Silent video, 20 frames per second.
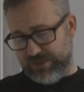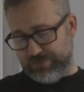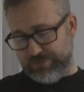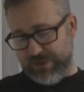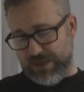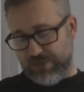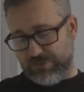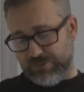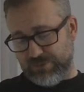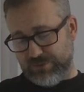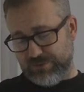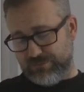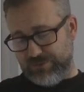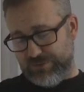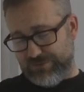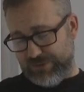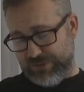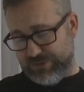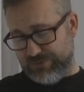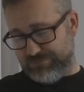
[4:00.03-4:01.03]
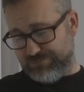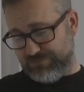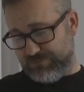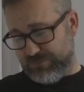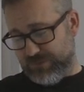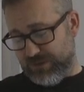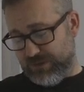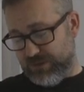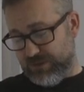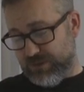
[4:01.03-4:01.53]
to be out on the river."
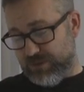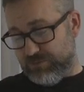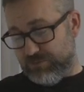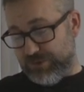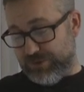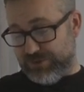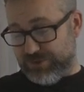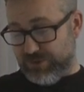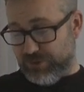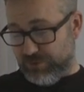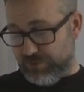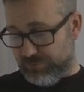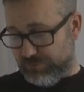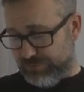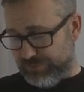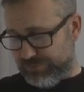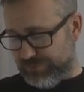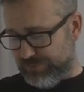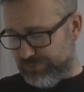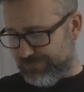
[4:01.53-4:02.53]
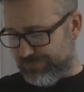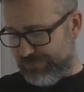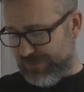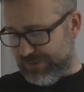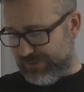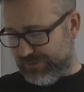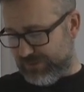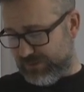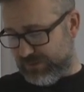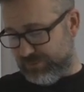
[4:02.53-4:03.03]
But Toad was so
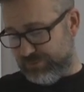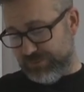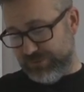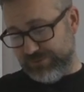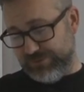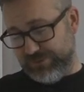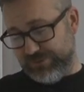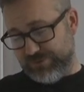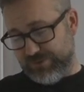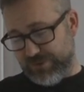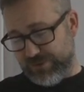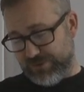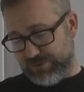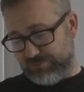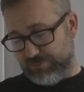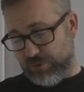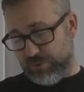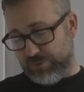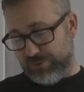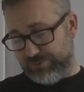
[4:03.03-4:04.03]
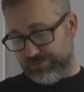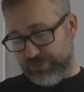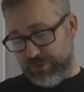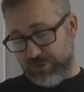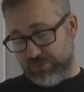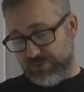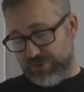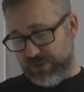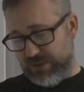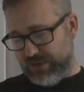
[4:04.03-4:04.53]
frantically busy trying to row his
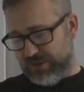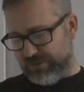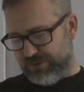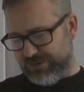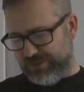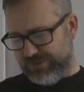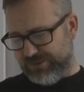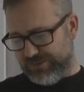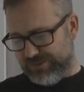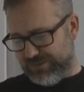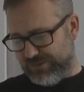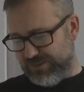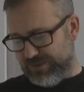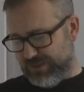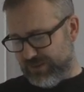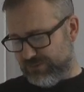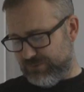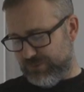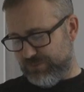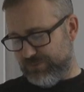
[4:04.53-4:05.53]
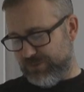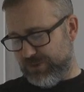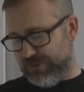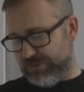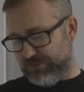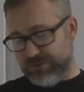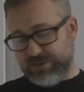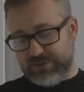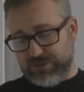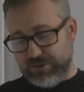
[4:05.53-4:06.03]
boat that he didn't hear him,
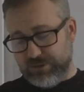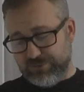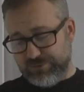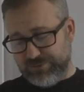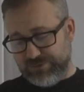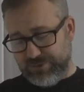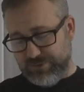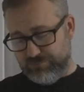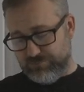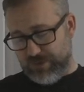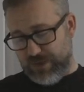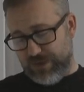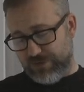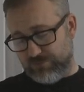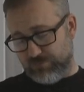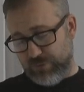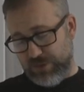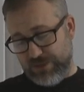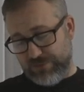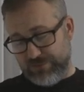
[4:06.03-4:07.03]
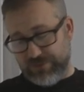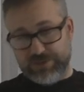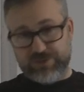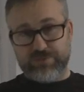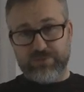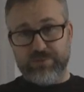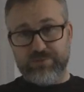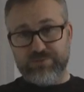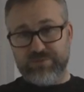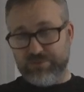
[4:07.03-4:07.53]
let alone see Rat waving
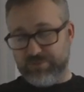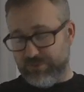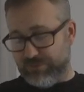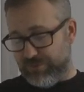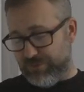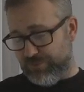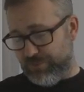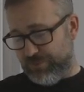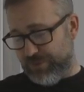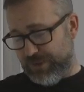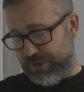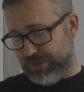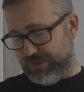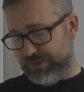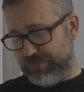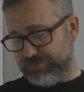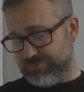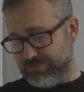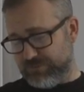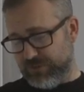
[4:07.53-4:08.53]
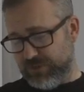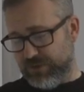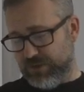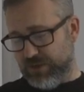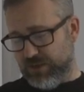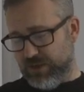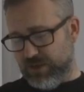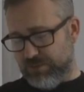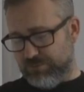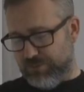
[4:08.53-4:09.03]
to him from the riverbank.
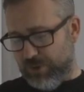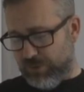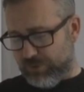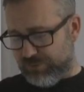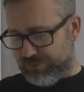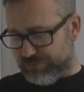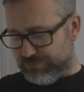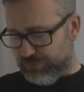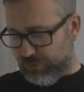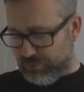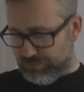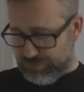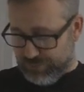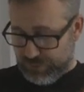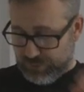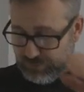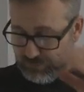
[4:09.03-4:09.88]
"Boats won't be